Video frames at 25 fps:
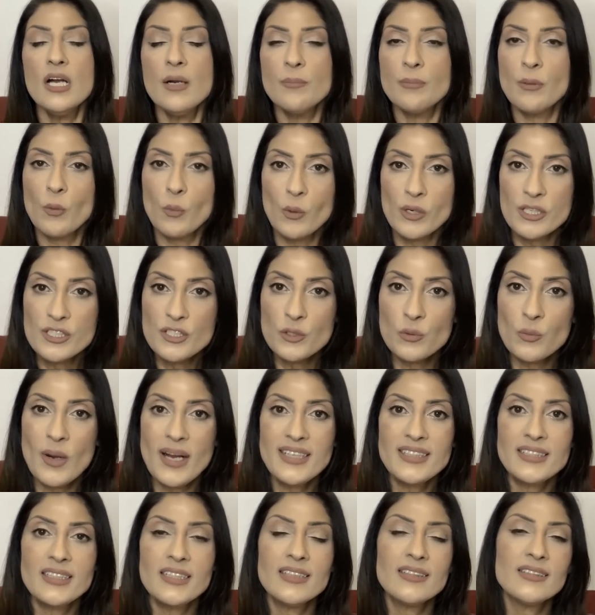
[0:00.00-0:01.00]
but we're
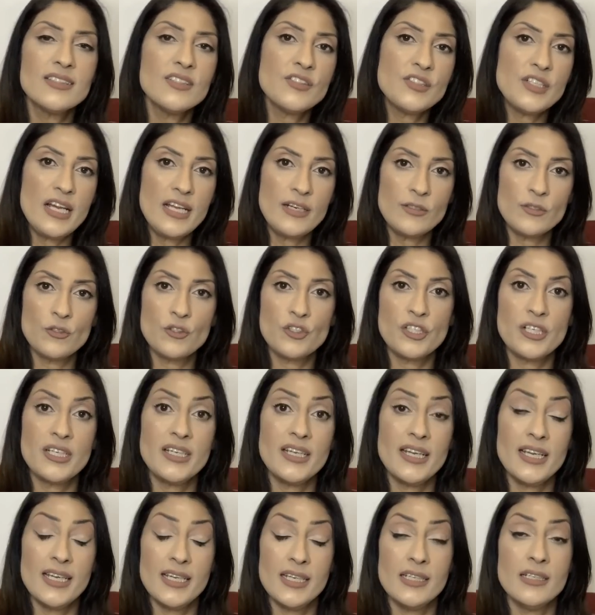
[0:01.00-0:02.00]
directing this
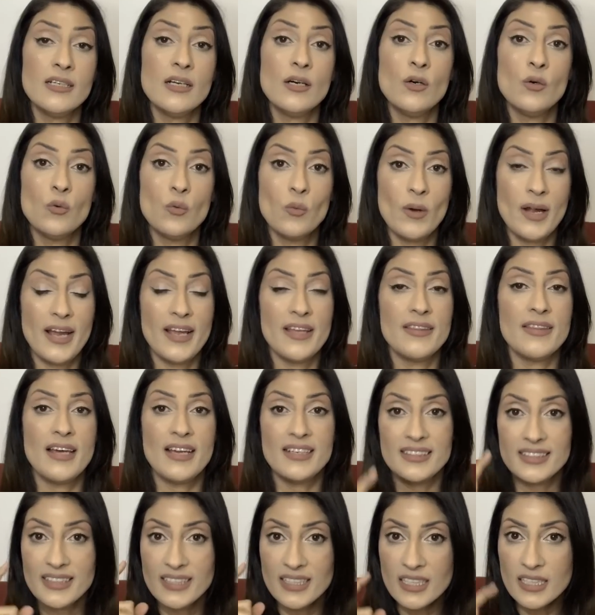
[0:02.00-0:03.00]
energy in a way
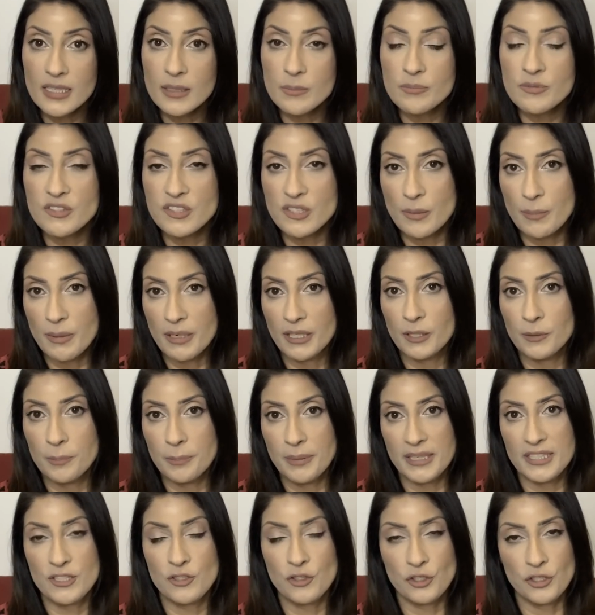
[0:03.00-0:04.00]
that keeps the bigger
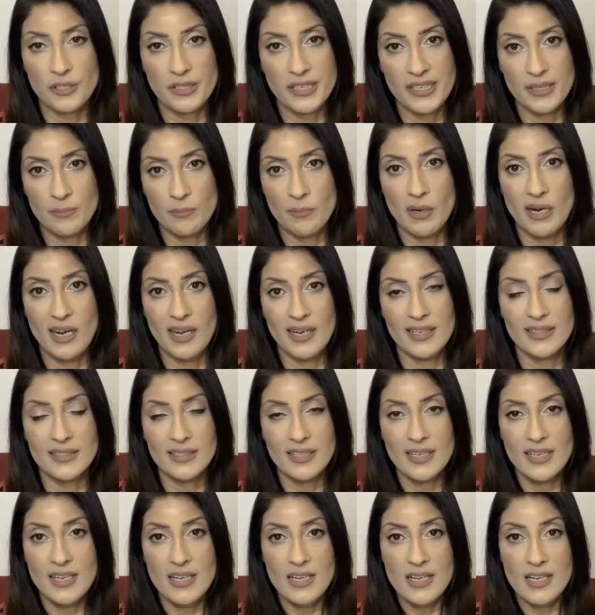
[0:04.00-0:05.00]
picture in mind.
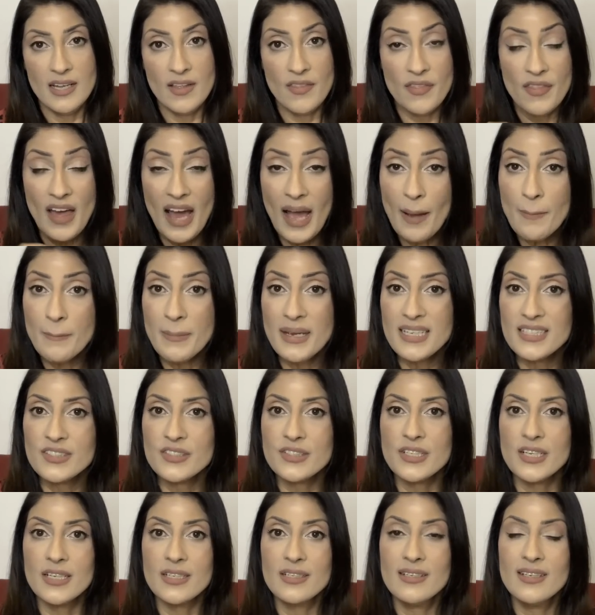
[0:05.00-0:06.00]
And that
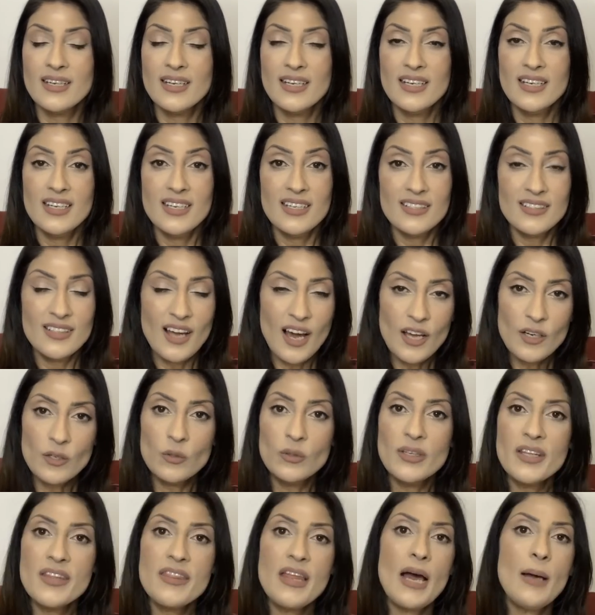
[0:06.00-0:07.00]
makes it not
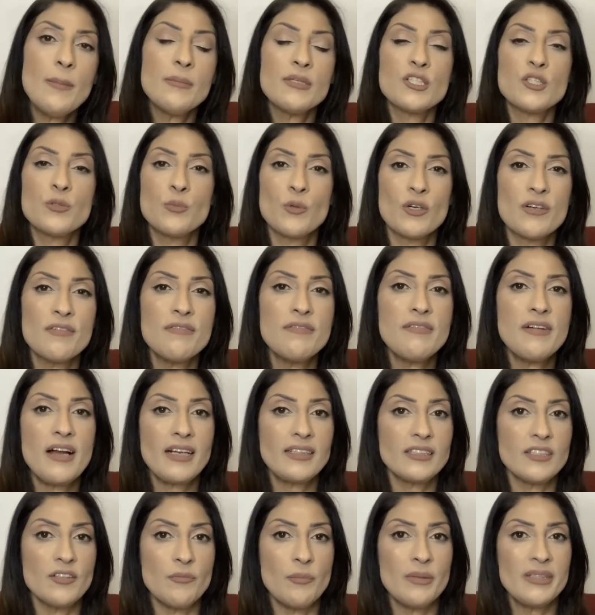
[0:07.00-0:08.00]
only that much more
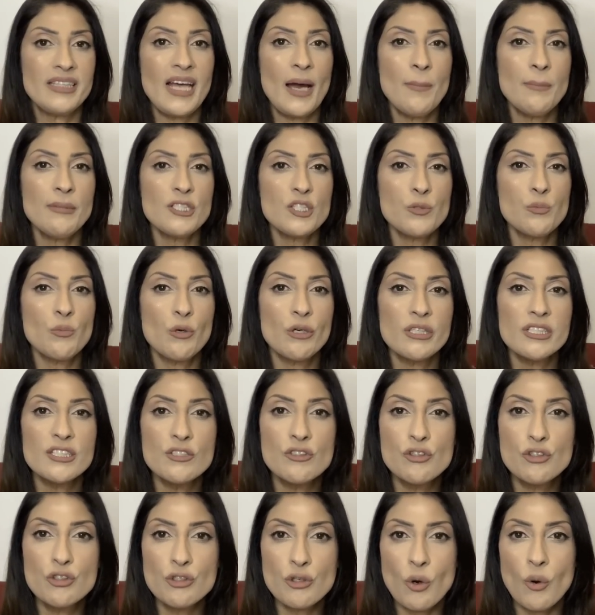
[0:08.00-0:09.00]
effective, but that much more
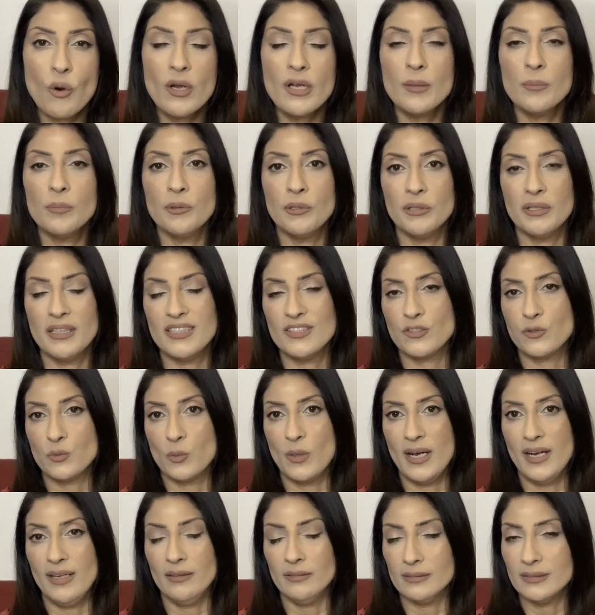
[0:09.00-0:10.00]
enjoyable as
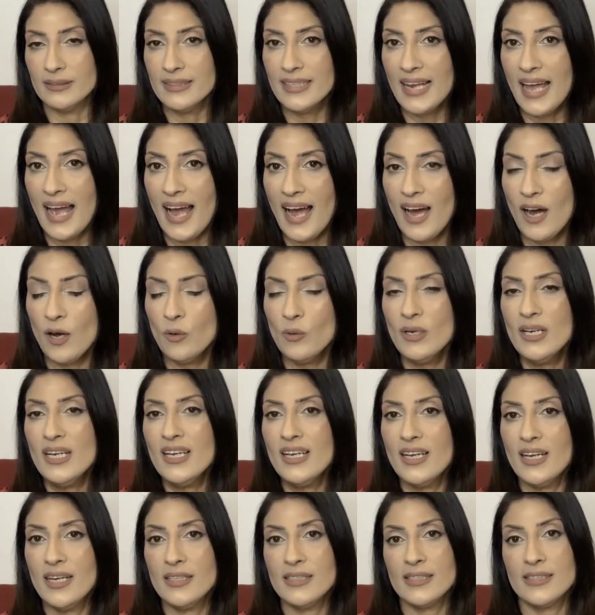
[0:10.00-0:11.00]
well, now
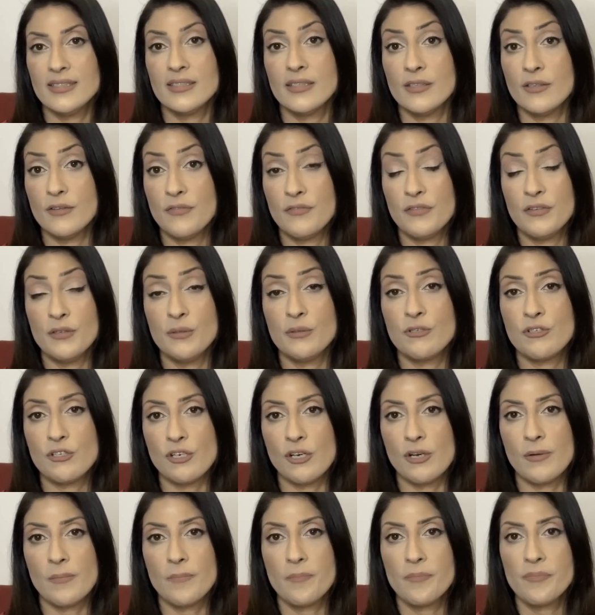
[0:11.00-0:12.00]
and into the
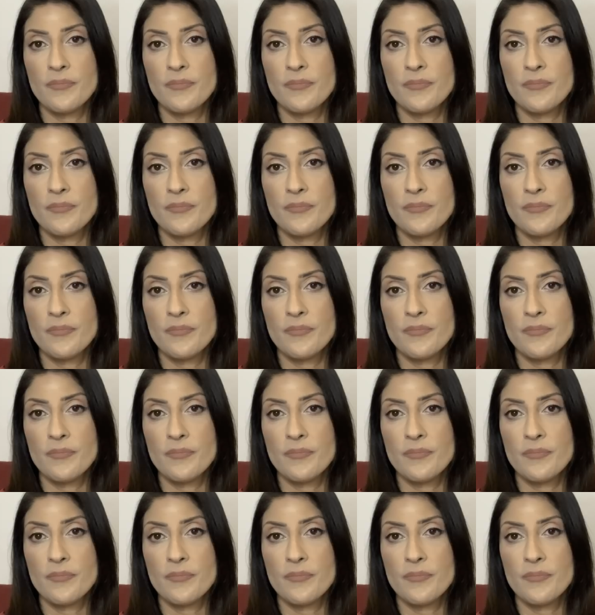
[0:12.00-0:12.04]
future.